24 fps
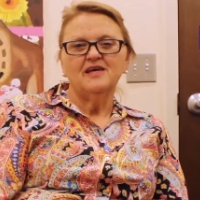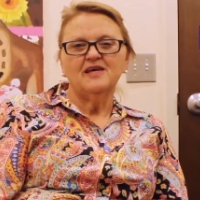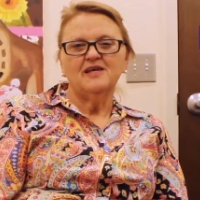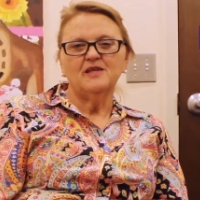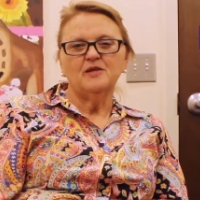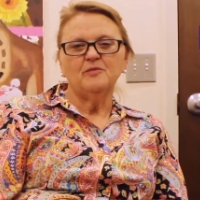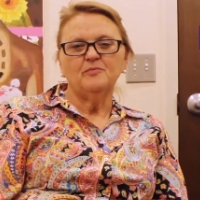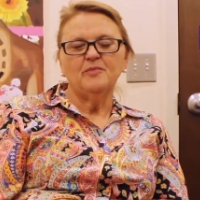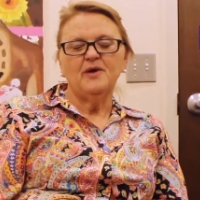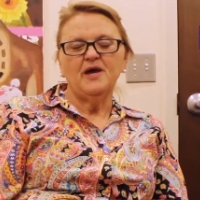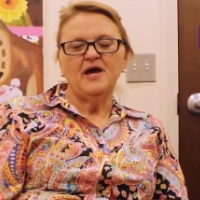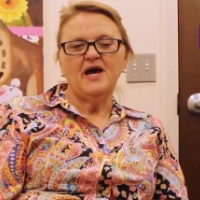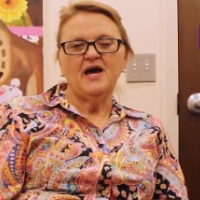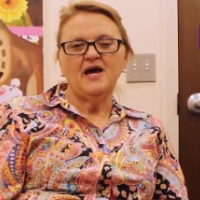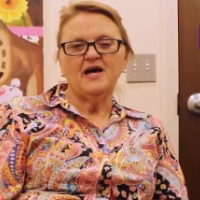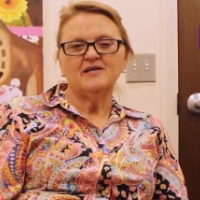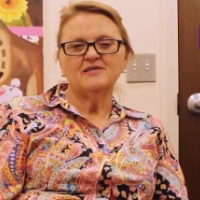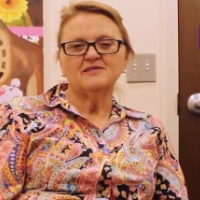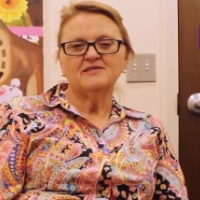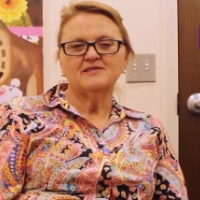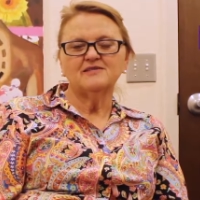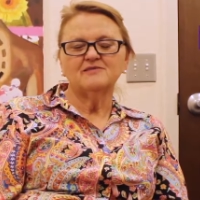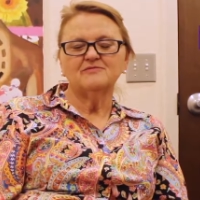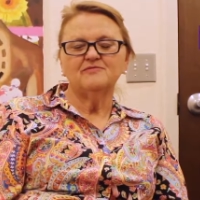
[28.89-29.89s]
In the
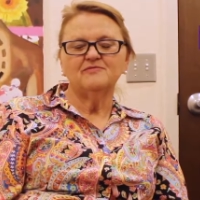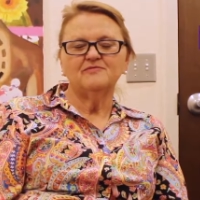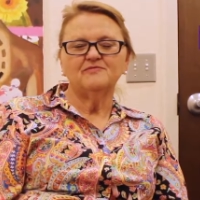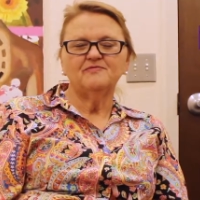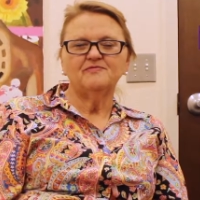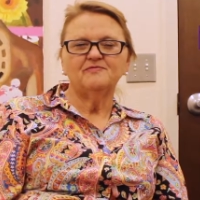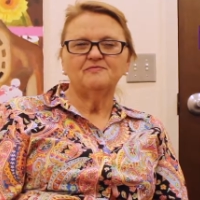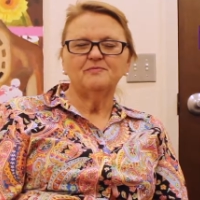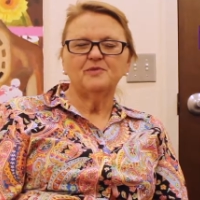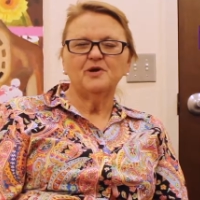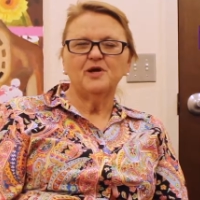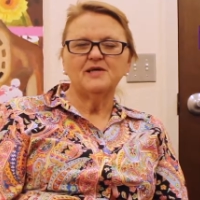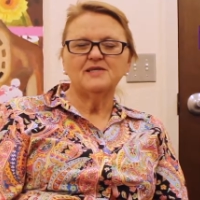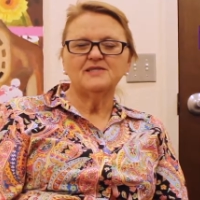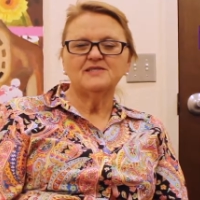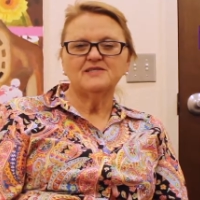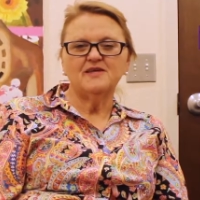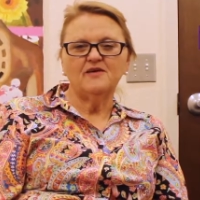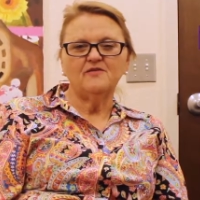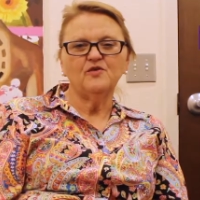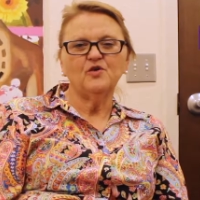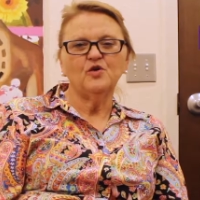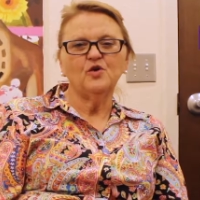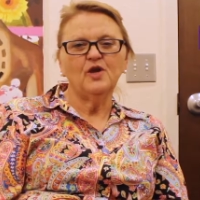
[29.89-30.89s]
past probably
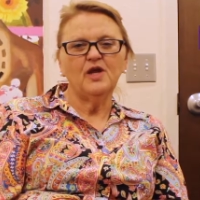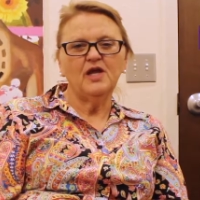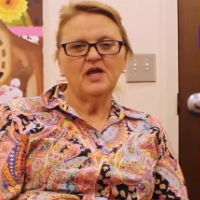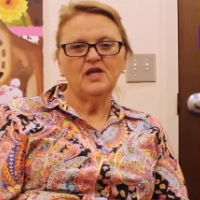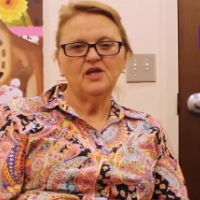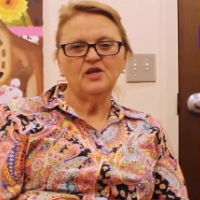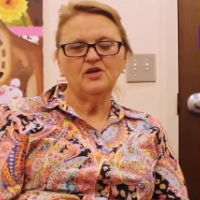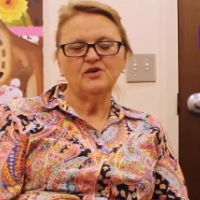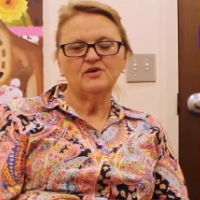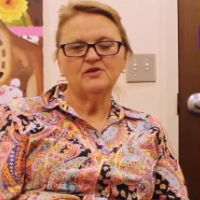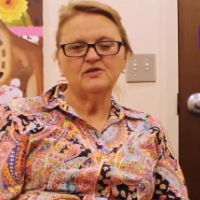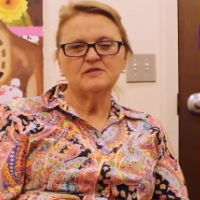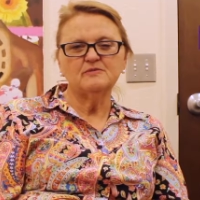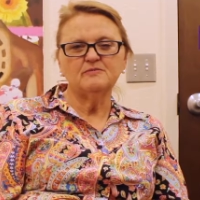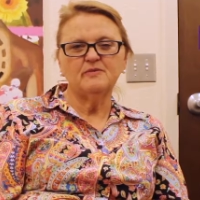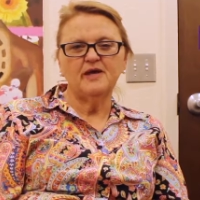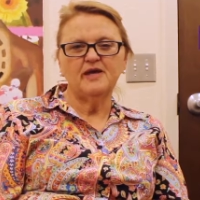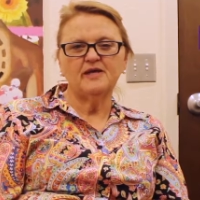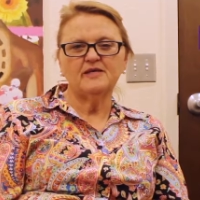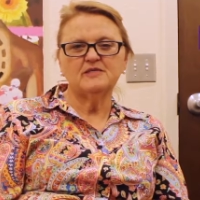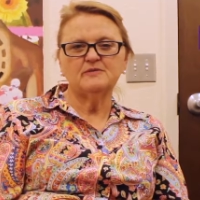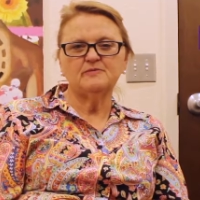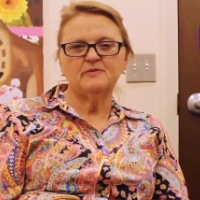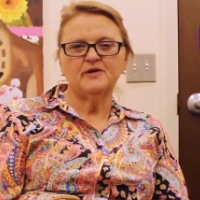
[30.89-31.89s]
seven or eight years,
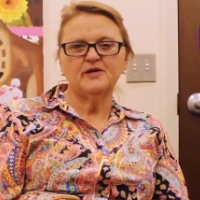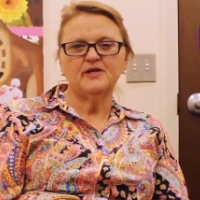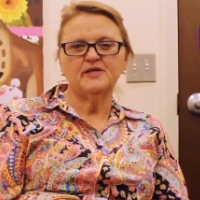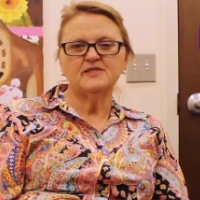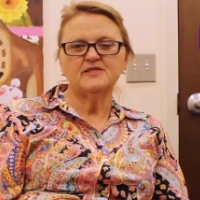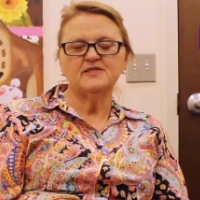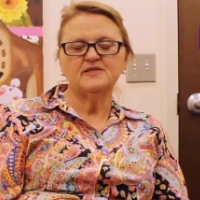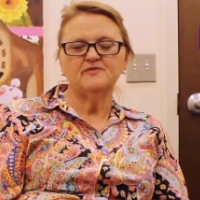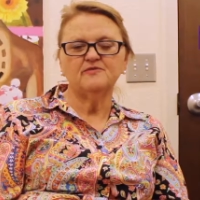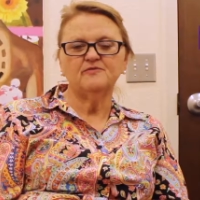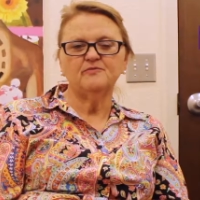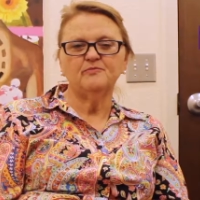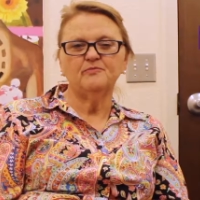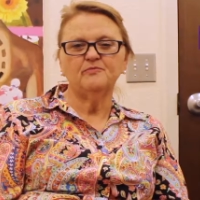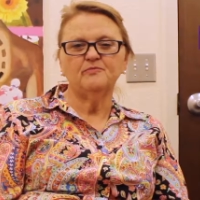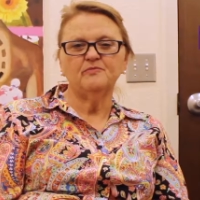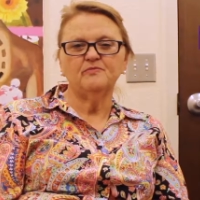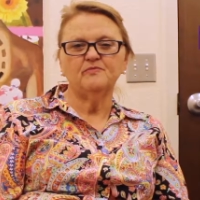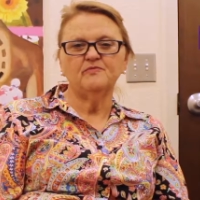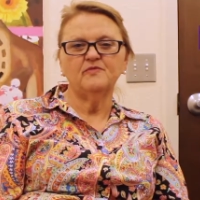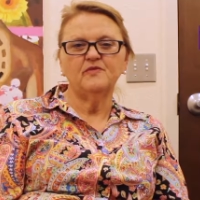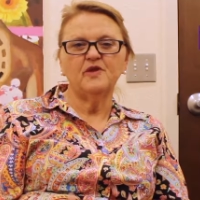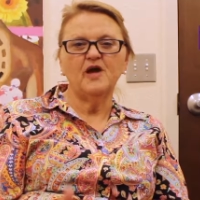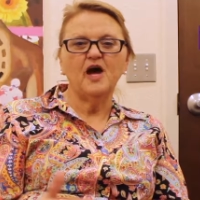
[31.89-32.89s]
my experience
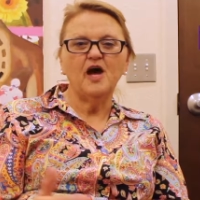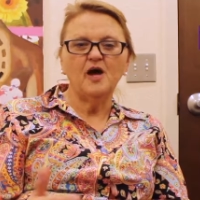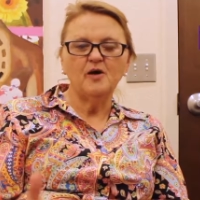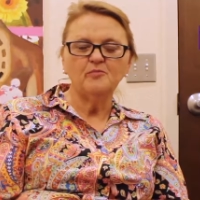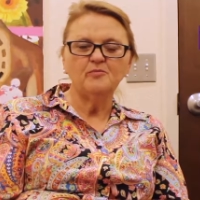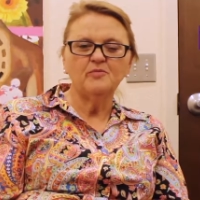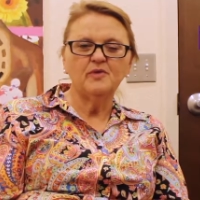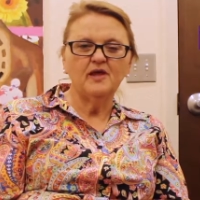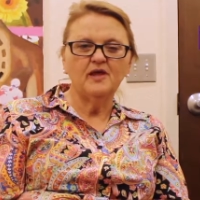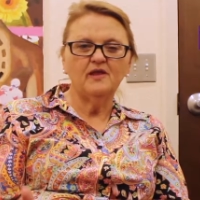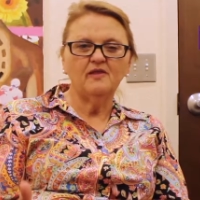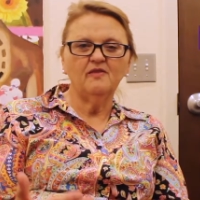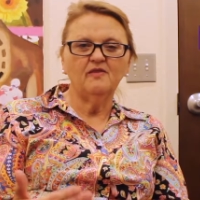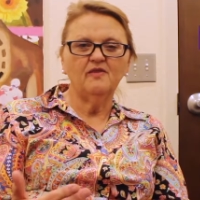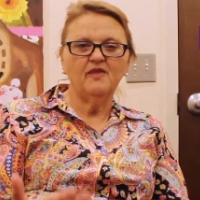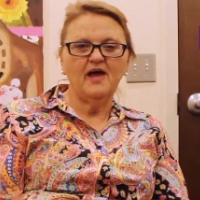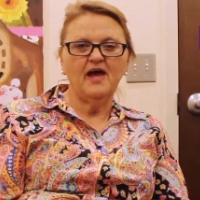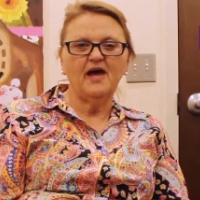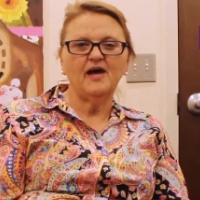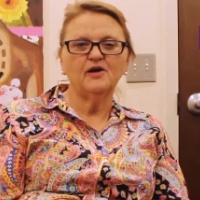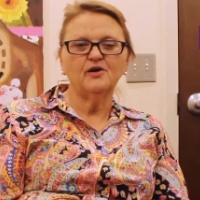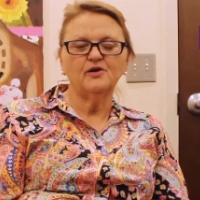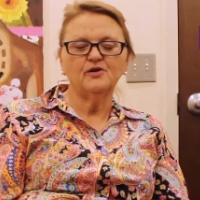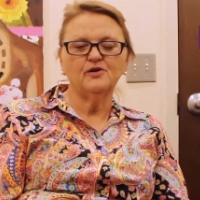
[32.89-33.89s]
have not been
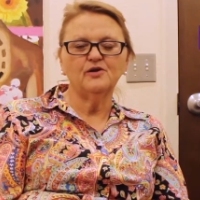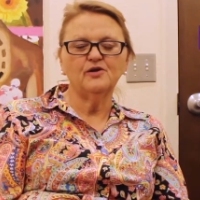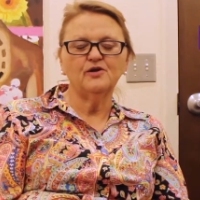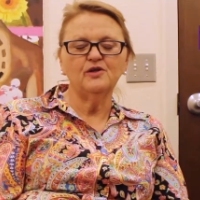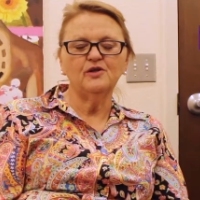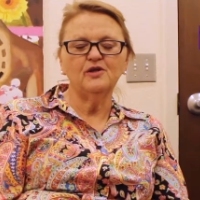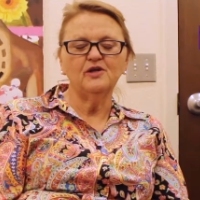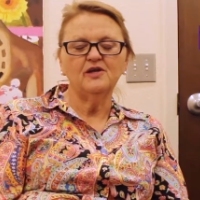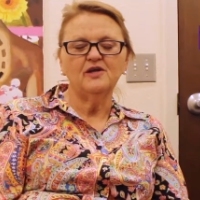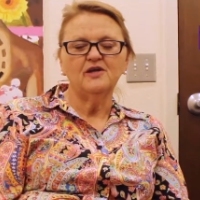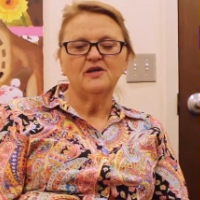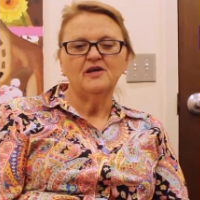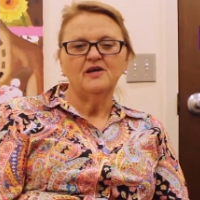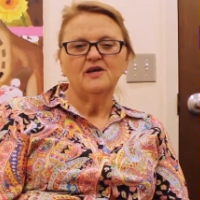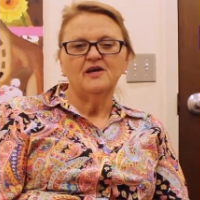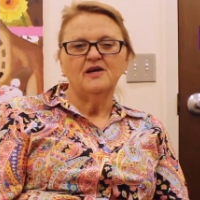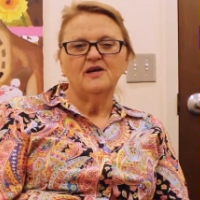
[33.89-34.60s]
that good